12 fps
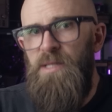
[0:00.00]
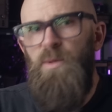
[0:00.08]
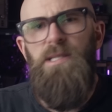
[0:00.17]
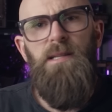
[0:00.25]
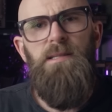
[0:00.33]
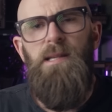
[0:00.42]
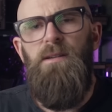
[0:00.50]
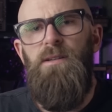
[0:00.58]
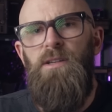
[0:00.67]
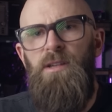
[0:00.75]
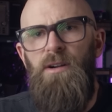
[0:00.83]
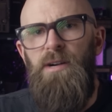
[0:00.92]
This was
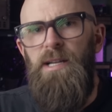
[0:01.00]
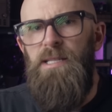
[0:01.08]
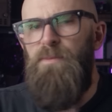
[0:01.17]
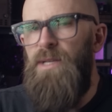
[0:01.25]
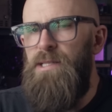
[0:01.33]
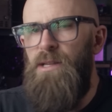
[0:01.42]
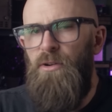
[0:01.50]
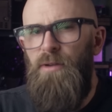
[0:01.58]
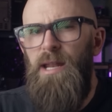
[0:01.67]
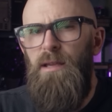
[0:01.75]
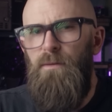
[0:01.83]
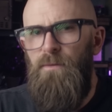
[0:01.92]
considered curious because he'd
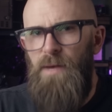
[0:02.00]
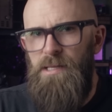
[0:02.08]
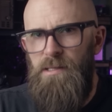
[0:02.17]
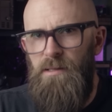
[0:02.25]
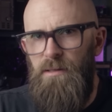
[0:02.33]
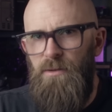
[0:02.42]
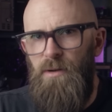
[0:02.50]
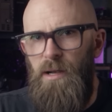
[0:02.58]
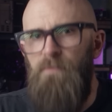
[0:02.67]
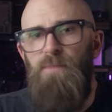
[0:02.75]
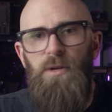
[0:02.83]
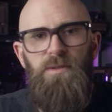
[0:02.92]
already confessed to the
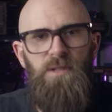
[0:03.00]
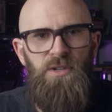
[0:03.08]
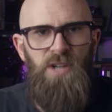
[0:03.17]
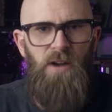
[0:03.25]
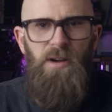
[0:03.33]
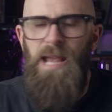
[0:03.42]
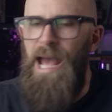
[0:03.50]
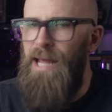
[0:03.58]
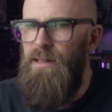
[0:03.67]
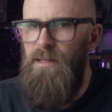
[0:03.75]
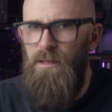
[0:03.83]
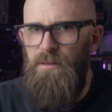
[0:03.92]
crime both to Geri
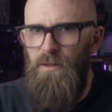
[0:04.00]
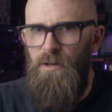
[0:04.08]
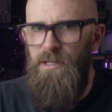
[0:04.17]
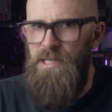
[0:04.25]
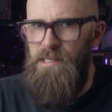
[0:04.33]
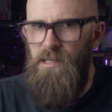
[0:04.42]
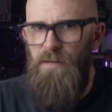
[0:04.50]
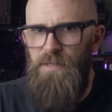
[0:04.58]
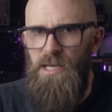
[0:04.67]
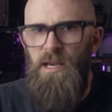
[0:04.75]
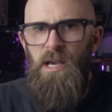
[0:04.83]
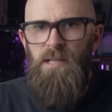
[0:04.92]
and the authorities
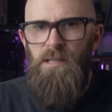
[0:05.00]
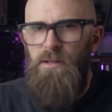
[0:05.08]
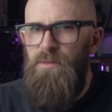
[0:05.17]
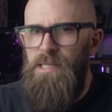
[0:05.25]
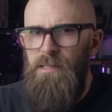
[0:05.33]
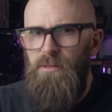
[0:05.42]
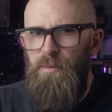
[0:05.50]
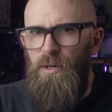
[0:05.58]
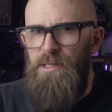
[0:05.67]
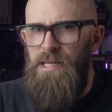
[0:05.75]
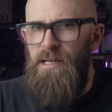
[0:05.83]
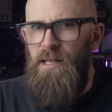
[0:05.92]
after, so there was little
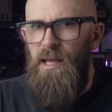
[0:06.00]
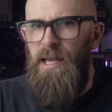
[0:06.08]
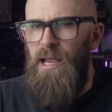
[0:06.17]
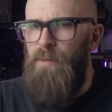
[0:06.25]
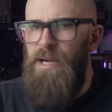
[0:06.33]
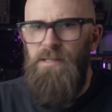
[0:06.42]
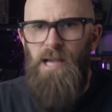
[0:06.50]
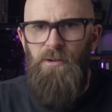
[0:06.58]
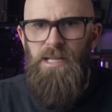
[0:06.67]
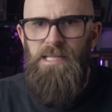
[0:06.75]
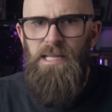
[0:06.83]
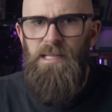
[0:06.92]
point in lying about how
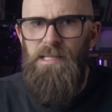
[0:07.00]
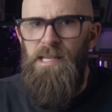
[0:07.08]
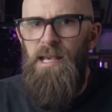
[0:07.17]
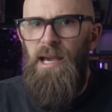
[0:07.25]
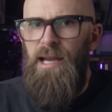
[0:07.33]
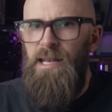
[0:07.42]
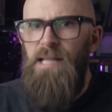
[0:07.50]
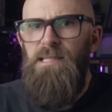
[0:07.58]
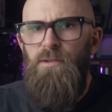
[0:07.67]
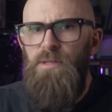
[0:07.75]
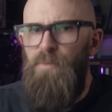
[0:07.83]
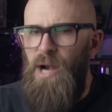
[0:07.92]
he did it, unless
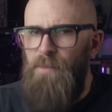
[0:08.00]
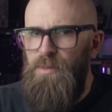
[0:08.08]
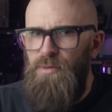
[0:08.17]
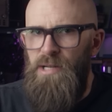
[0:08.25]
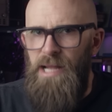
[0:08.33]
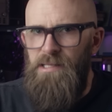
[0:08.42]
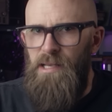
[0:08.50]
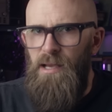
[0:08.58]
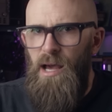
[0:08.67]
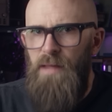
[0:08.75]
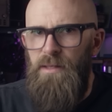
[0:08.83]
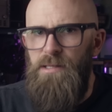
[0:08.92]
he was perhaps protecting
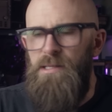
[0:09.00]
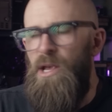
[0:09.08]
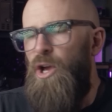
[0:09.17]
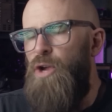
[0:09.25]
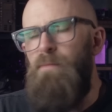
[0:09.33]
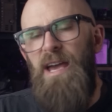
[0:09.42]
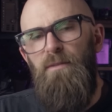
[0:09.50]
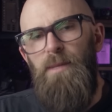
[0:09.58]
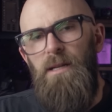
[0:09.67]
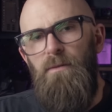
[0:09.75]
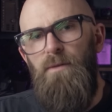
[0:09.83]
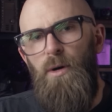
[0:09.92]
others who may have
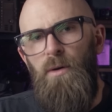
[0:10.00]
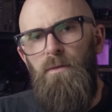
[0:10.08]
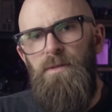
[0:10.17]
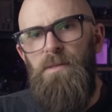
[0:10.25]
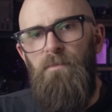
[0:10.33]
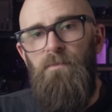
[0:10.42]
been involved.